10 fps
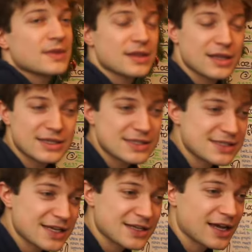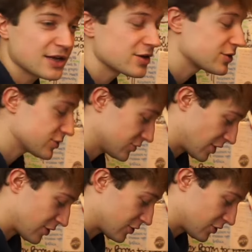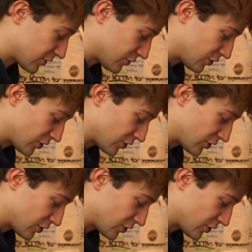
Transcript: as I said, I don't know how long you're gonna